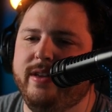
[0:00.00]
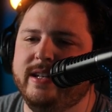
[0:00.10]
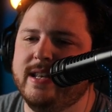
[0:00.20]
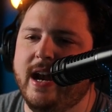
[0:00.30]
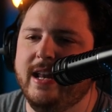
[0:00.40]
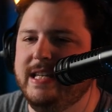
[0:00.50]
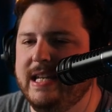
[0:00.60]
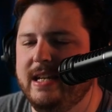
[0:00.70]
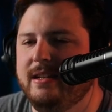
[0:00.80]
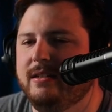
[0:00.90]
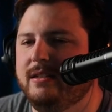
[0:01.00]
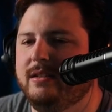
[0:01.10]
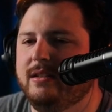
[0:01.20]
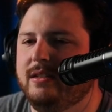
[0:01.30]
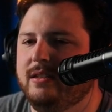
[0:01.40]
It's not a D
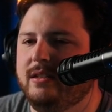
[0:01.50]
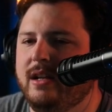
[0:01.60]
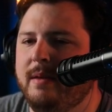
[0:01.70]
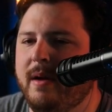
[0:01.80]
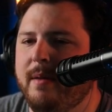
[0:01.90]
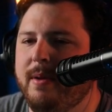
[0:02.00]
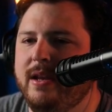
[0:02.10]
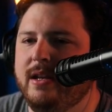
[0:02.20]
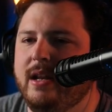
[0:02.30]
in my opinion,